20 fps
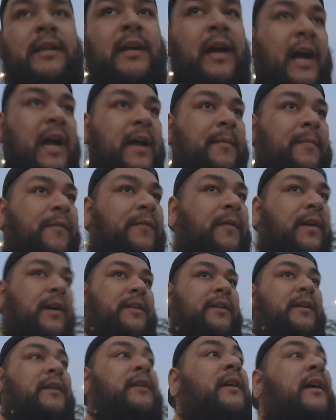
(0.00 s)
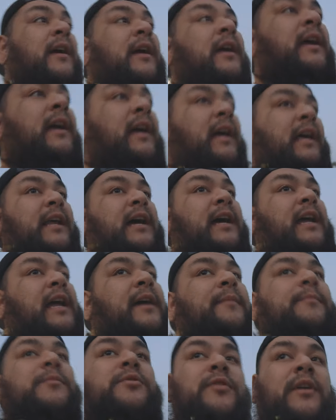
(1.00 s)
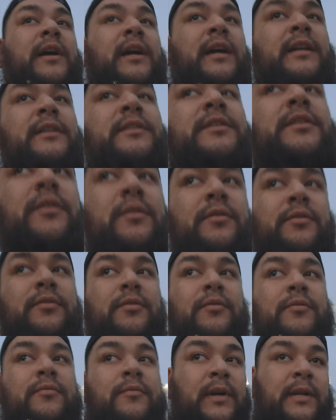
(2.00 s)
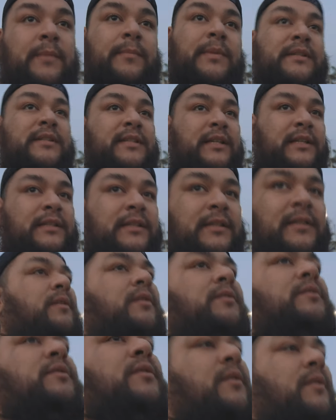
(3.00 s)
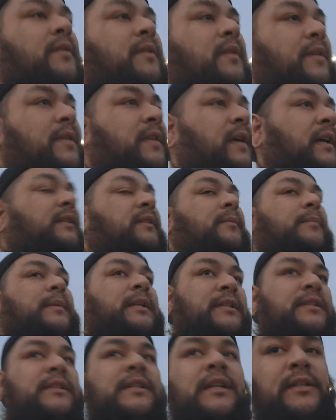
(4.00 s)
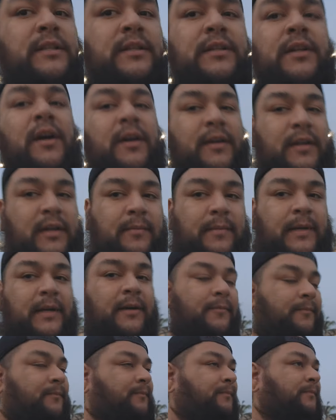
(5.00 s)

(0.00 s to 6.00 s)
I am a father, and I am trying to run a business. Those are the things I'm gonna stick to talking about.